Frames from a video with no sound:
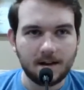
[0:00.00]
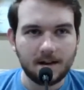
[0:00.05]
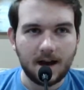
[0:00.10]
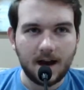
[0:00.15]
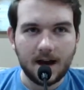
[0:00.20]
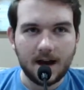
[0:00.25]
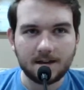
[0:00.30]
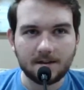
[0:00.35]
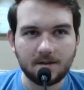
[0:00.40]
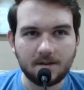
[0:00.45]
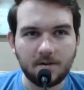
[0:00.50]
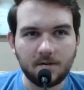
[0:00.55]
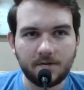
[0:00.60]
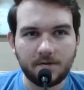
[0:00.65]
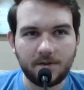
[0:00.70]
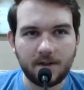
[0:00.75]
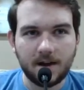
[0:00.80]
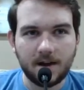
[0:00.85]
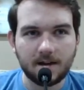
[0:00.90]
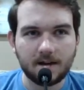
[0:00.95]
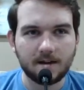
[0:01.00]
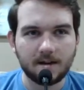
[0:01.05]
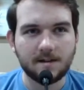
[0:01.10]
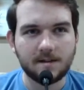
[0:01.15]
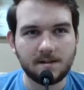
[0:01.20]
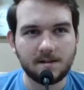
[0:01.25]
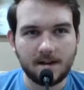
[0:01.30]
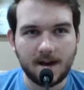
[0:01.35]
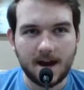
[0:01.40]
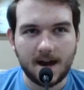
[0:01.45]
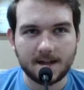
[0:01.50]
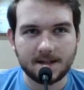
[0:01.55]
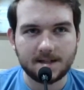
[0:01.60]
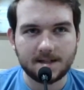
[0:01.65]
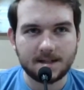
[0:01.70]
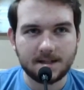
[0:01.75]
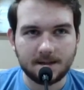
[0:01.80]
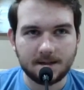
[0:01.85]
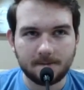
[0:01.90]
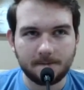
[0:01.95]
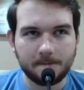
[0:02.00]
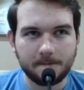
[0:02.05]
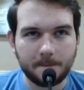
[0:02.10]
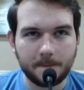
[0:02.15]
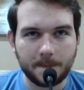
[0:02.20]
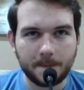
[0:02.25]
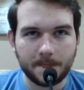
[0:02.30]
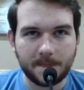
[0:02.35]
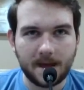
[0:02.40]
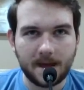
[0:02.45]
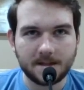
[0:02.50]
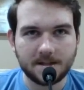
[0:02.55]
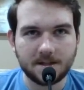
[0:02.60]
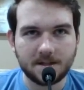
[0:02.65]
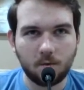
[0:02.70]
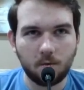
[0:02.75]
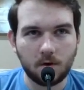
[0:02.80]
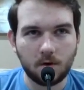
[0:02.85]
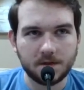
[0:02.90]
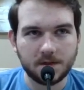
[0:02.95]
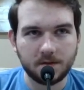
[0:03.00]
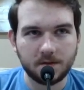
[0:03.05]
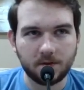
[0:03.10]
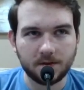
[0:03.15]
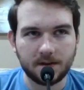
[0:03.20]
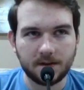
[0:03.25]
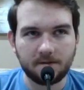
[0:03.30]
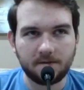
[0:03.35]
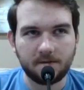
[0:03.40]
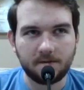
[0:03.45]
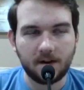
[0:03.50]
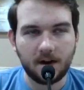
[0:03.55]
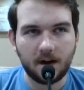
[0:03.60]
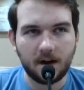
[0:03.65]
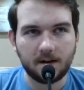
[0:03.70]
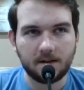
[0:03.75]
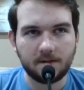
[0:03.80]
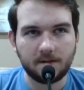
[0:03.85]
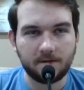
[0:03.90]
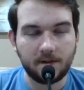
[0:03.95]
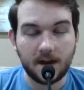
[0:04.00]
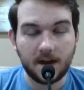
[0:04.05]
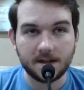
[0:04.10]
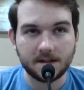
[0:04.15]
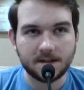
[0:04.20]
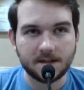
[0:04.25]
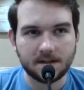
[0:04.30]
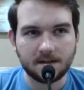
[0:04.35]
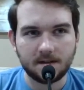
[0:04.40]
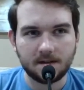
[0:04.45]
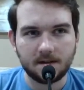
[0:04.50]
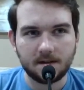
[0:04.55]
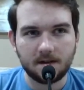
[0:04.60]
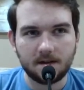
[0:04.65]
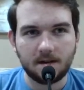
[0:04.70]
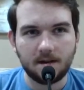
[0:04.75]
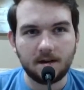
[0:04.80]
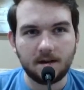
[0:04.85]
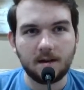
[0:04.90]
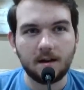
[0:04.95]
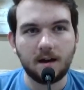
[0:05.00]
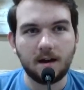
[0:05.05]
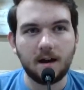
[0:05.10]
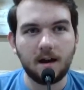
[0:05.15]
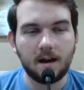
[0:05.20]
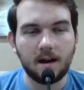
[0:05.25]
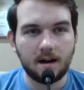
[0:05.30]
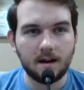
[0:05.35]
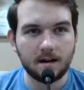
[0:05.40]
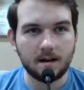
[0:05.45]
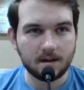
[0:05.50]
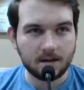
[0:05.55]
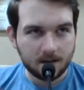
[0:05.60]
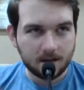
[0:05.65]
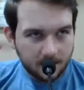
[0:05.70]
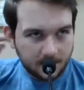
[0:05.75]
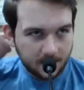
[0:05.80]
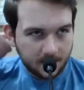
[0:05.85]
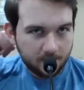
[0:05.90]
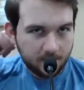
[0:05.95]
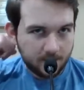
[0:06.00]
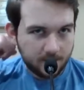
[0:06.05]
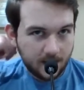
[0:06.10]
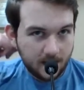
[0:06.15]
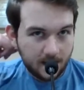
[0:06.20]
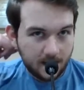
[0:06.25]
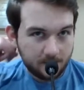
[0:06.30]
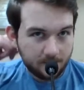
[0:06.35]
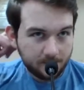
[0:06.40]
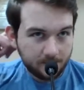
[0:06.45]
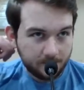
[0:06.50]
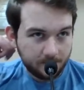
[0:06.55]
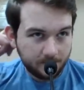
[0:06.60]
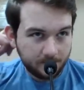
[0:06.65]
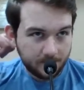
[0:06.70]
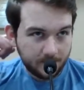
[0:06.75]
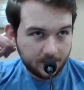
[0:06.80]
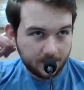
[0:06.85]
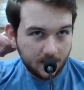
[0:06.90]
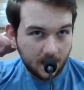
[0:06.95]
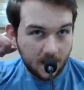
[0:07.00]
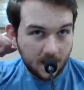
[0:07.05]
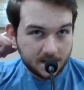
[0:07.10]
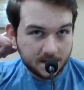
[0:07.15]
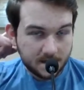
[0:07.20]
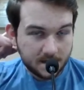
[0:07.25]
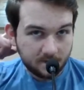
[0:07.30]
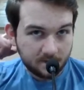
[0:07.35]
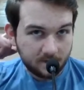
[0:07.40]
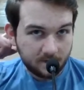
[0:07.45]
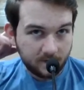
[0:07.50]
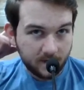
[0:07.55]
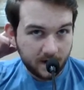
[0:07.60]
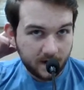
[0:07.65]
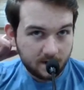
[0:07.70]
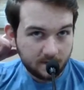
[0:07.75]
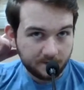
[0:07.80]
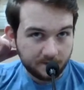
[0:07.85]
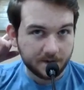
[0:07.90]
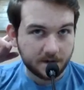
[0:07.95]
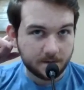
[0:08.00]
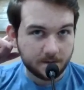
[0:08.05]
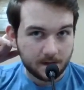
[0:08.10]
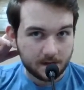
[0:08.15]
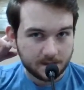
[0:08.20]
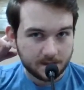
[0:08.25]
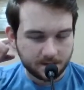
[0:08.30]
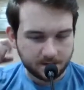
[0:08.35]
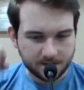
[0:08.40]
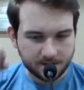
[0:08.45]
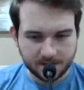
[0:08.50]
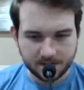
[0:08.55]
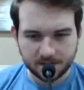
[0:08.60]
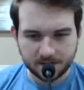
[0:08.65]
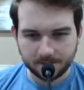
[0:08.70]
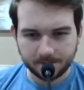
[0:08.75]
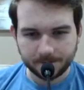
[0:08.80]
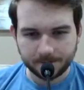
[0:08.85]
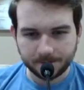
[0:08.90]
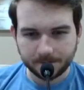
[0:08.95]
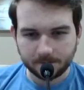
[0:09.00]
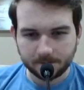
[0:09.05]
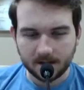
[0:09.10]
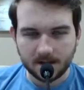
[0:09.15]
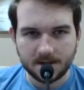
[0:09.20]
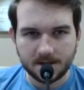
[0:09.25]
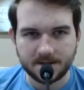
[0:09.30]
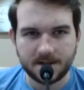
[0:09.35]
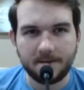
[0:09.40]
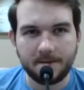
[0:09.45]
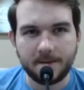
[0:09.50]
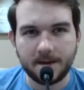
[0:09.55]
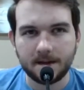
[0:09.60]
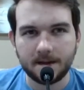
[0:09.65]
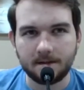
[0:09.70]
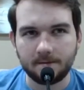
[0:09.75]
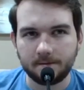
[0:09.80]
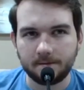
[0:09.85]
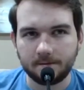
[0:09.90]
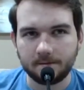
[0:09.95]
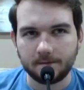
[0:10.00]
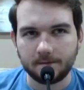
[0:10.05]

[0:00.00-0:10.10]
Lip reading: I don't think that that's the worst of what they've faced. Ah, now we got ice and fire Vellumentals. Does that mean...